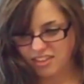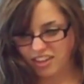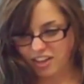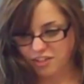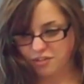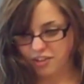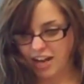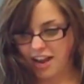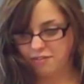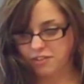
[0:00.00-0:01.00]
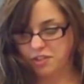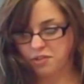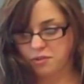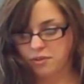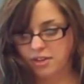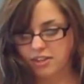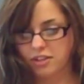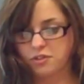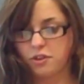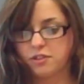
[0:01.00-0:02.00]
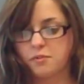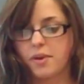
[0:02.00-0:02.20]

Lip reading: they should have to They should also